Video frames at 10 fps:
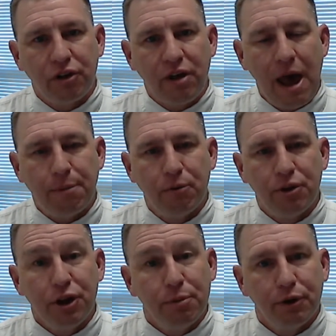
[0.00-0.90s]
things happen
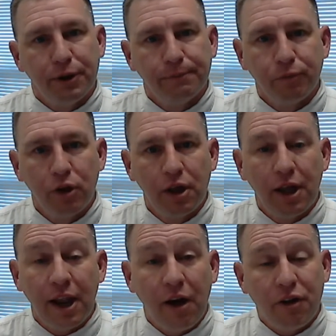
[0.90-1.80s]
within a building
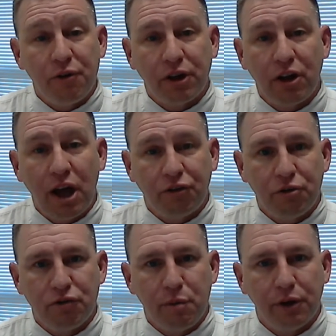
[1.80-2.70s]
and how they affect the
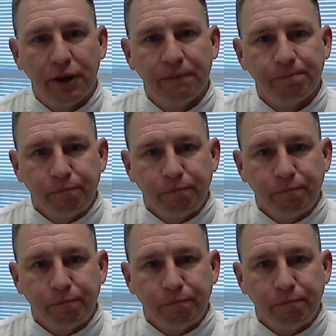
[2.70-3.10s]
exterior of the building,